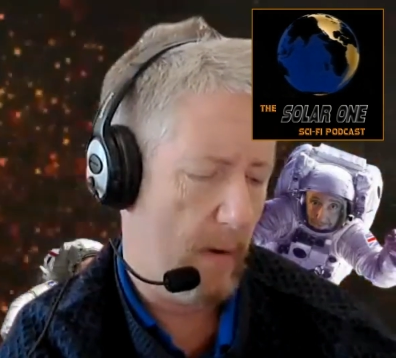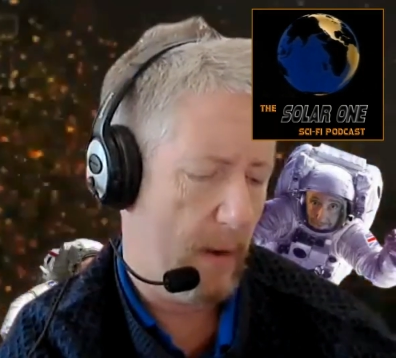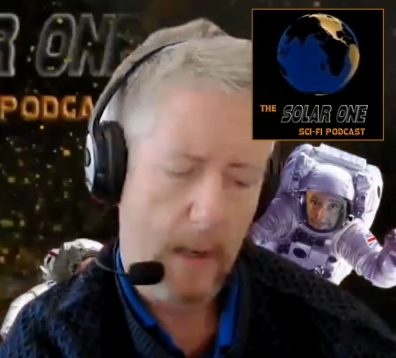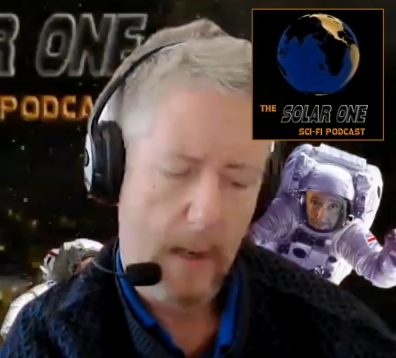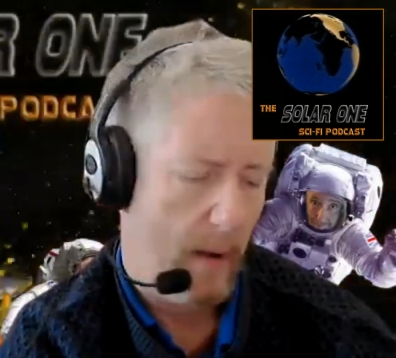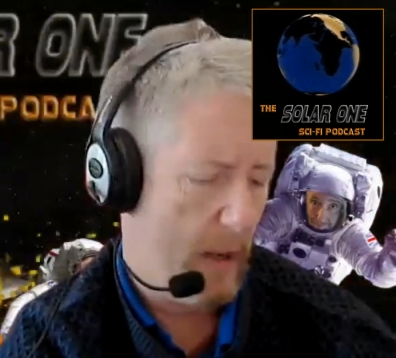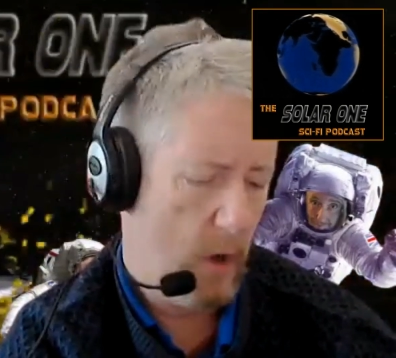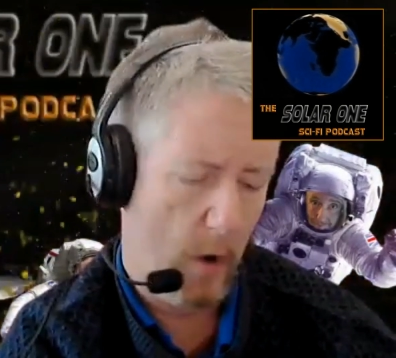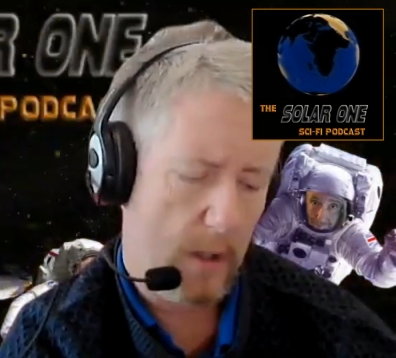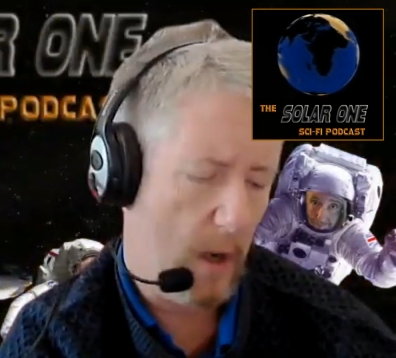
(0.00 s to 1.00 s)
Speaker 1: movies.
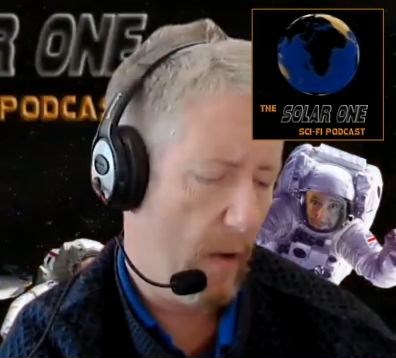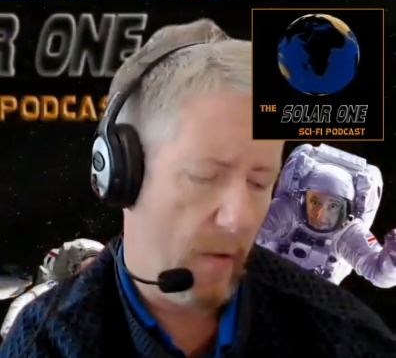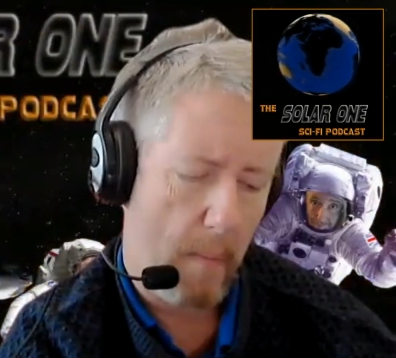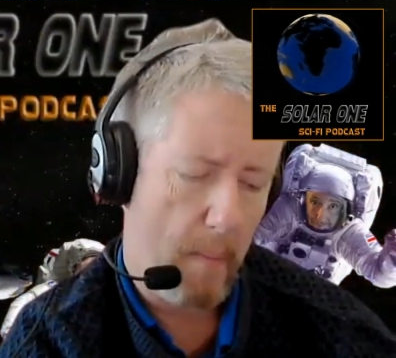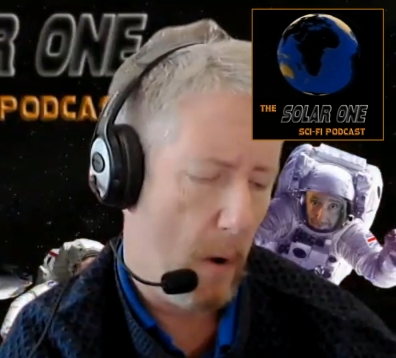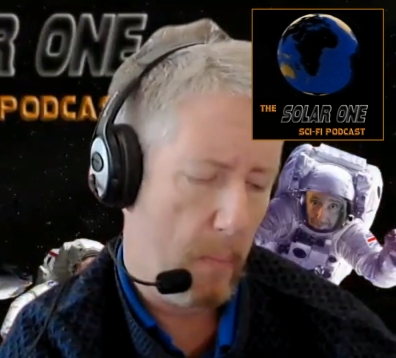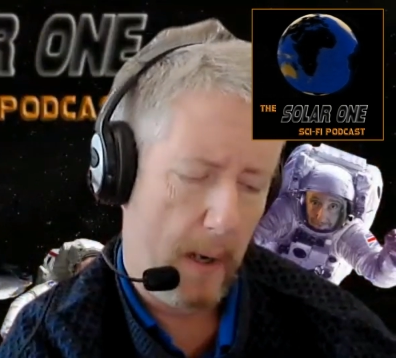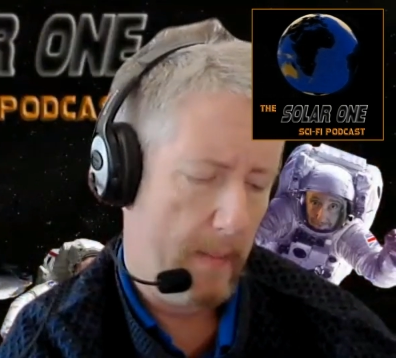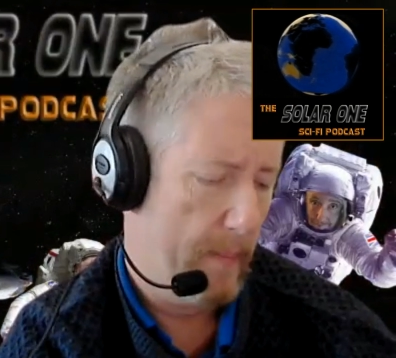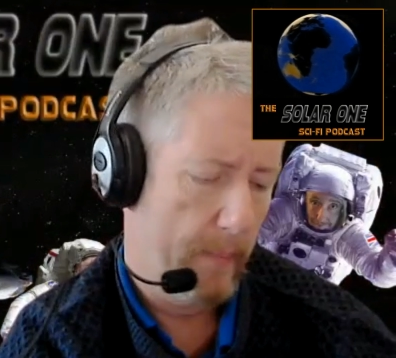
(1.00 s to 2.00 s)
It's not sci-fi pulp.
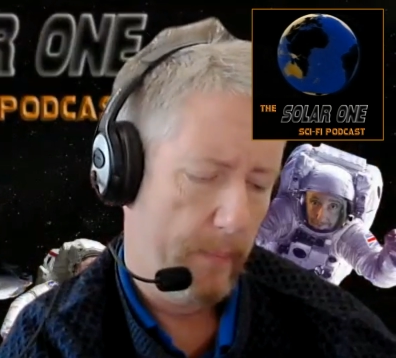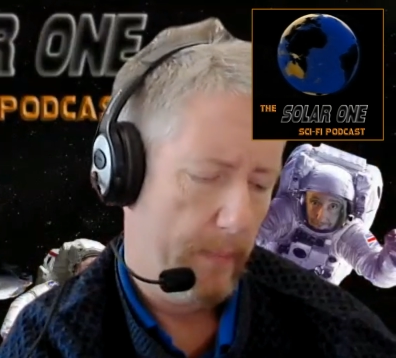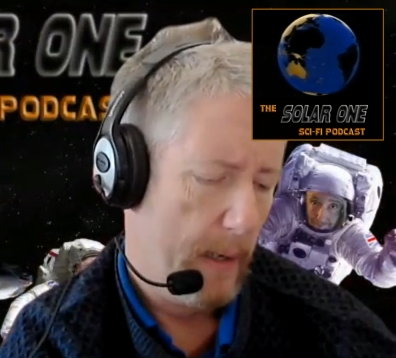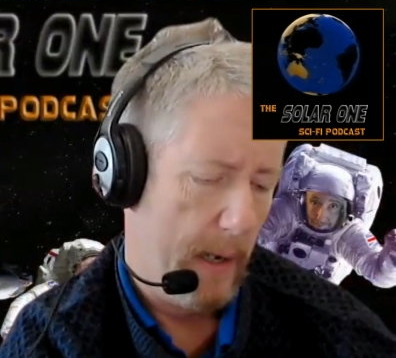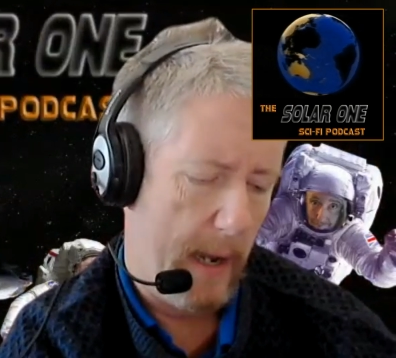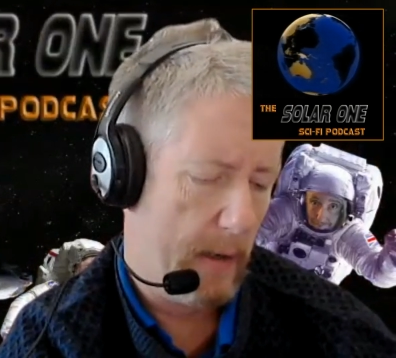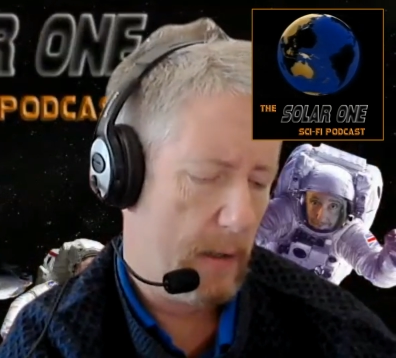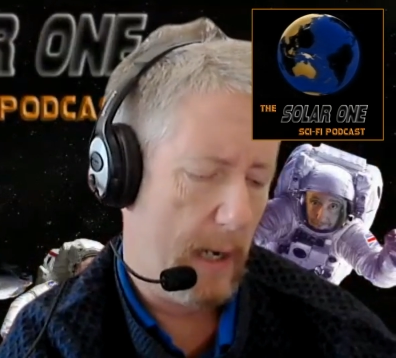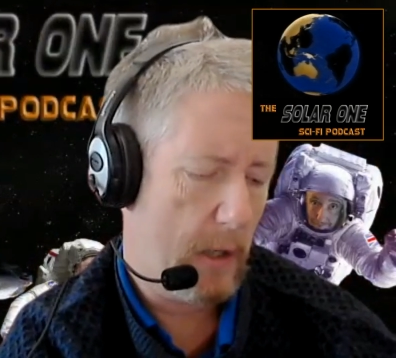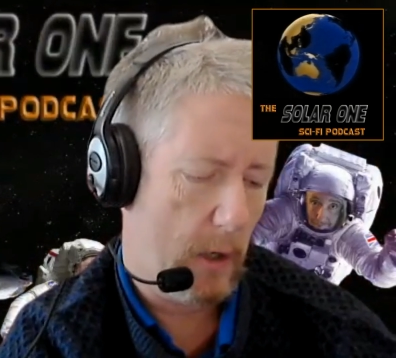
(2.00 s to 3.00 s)

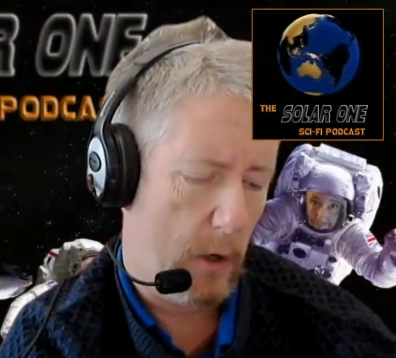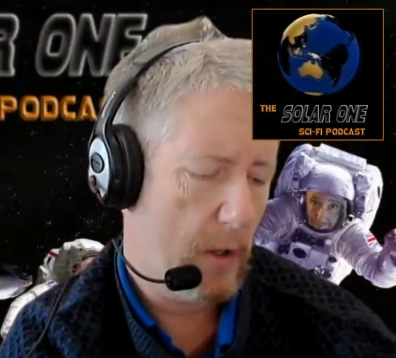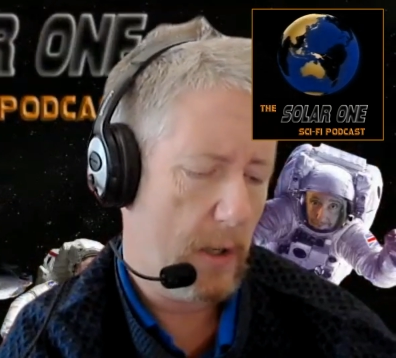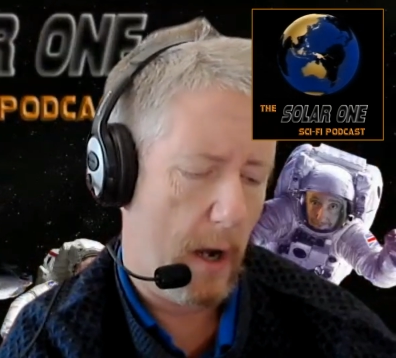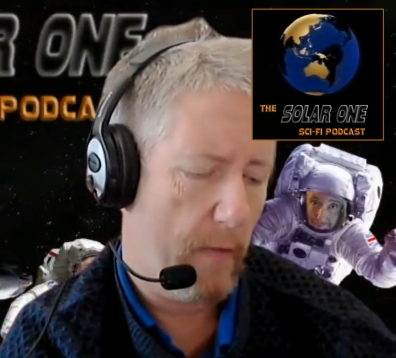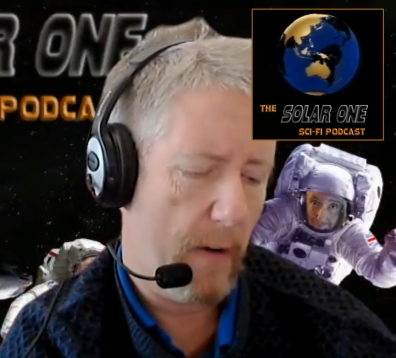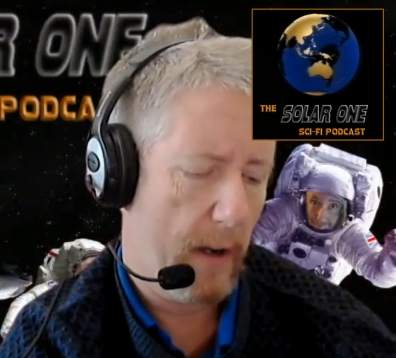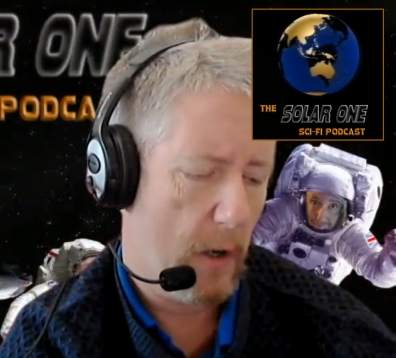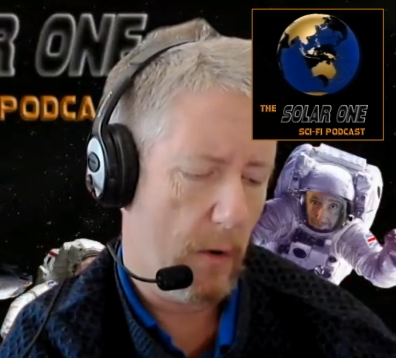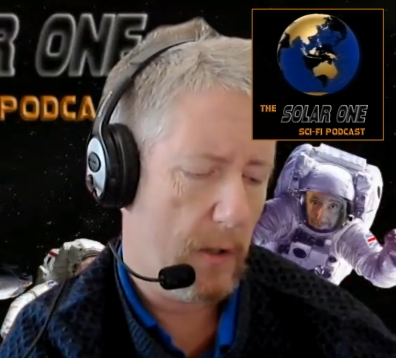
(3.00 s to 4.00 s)
It's it's a good
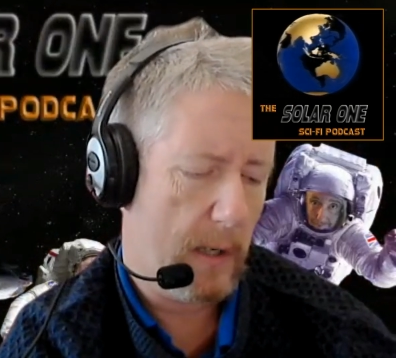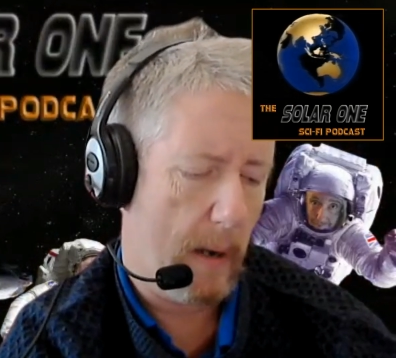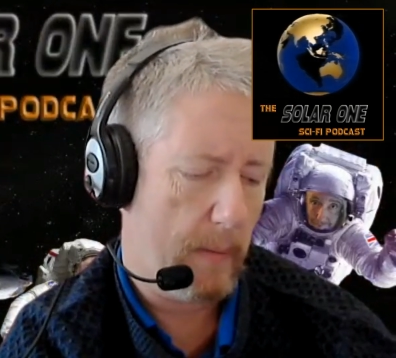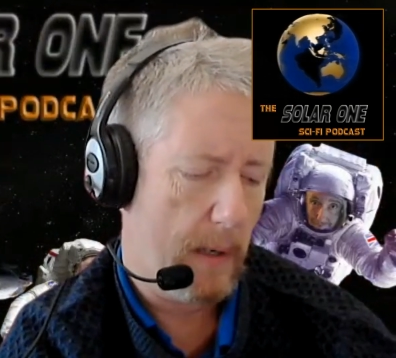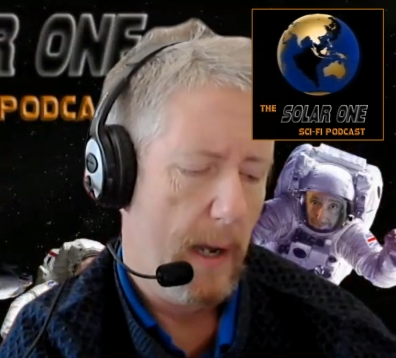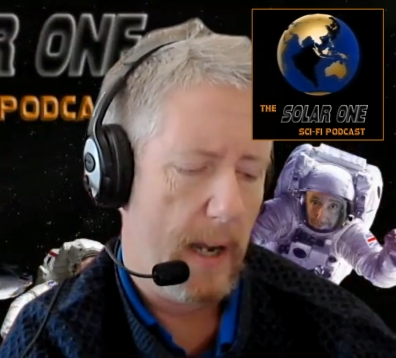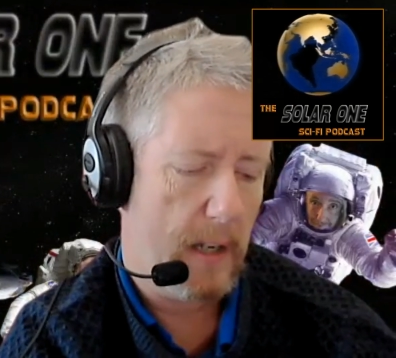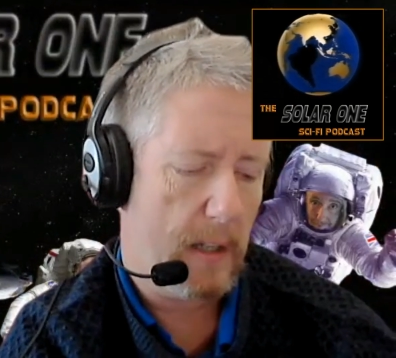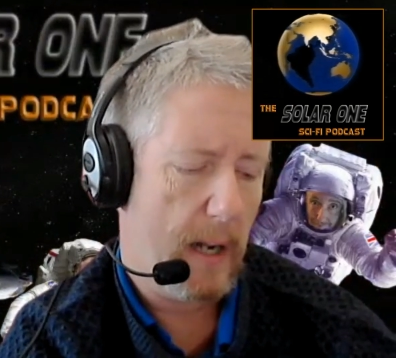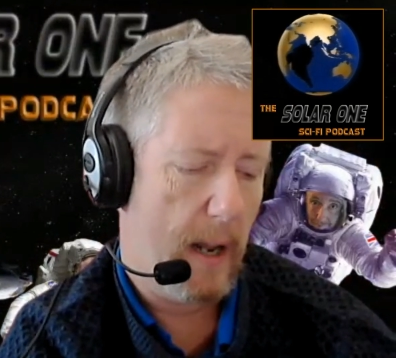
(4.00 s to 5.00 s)
sci-fi concept.
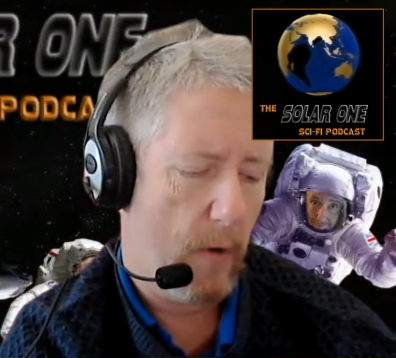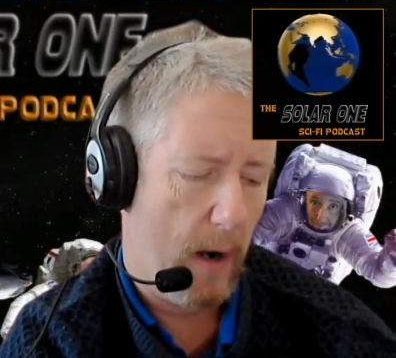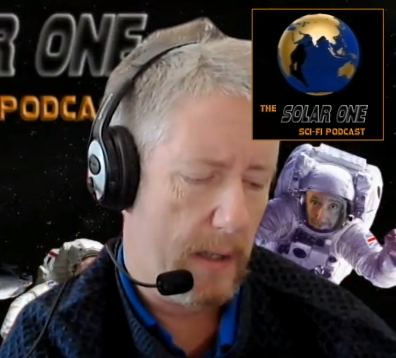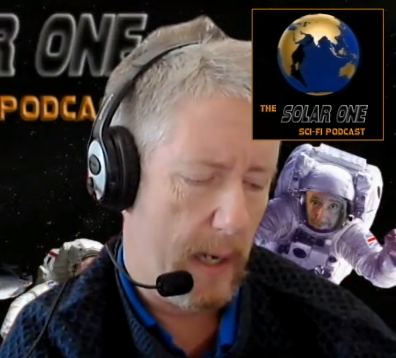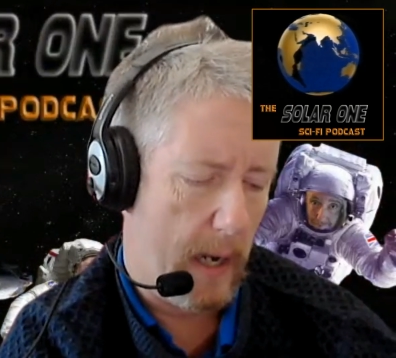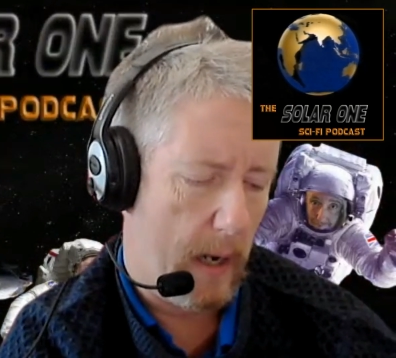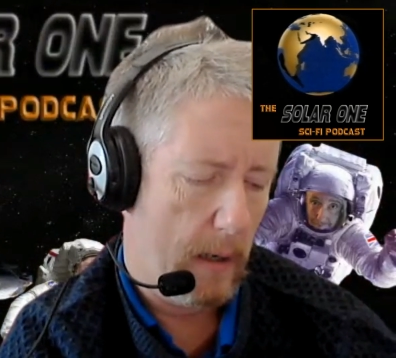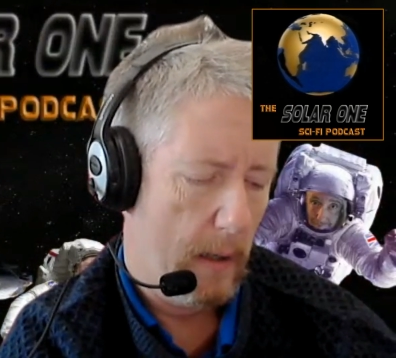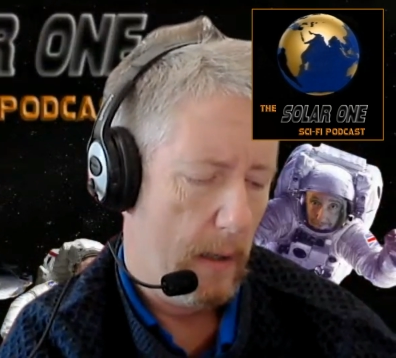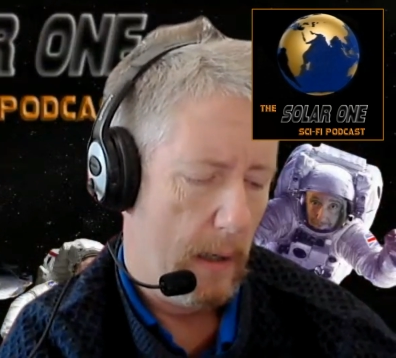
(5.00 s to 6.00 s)
It's a clever idea,